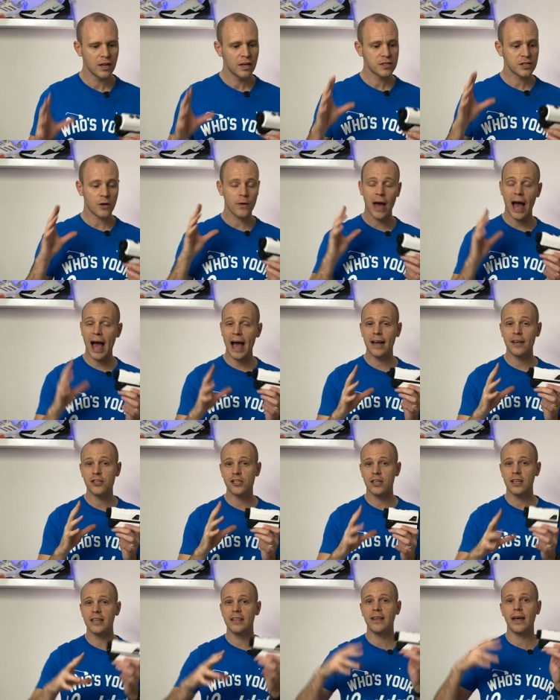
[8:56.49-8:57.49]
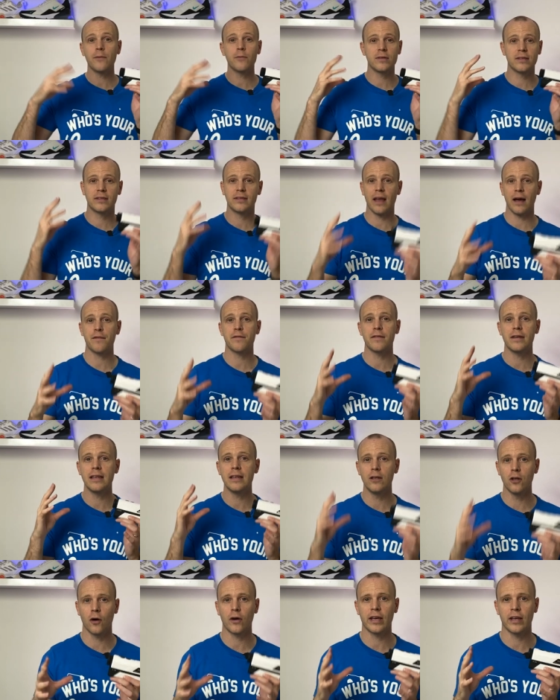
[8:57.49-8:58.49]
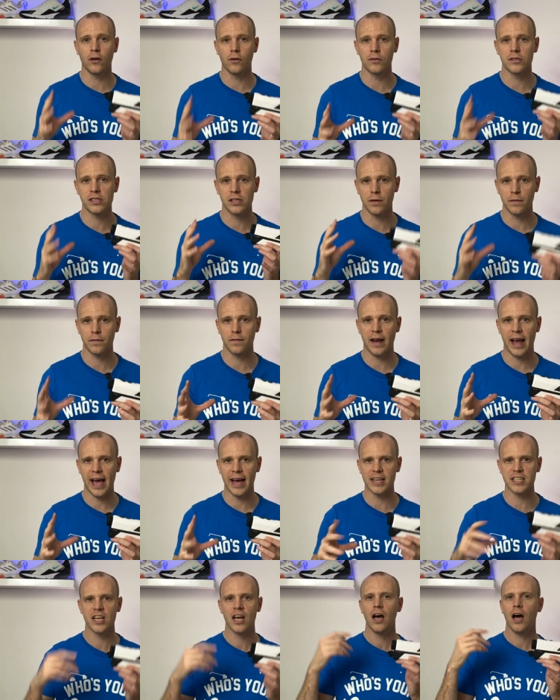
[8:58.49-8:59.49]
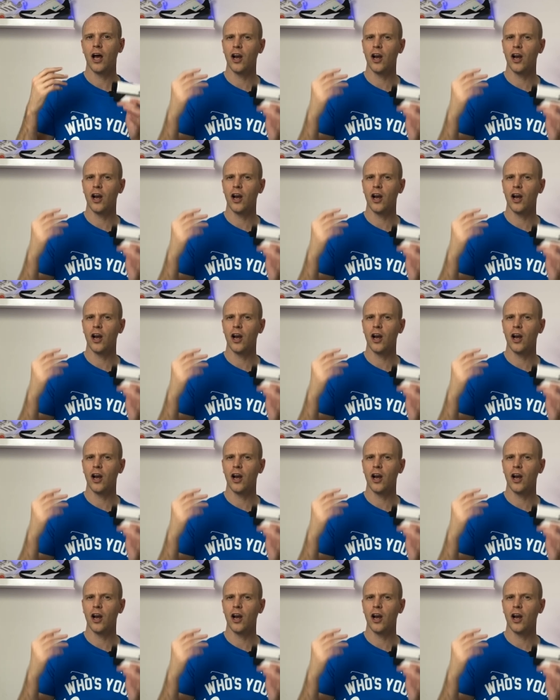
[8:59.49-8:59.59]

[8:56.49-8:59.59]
So actually they were definitely locking onto the flags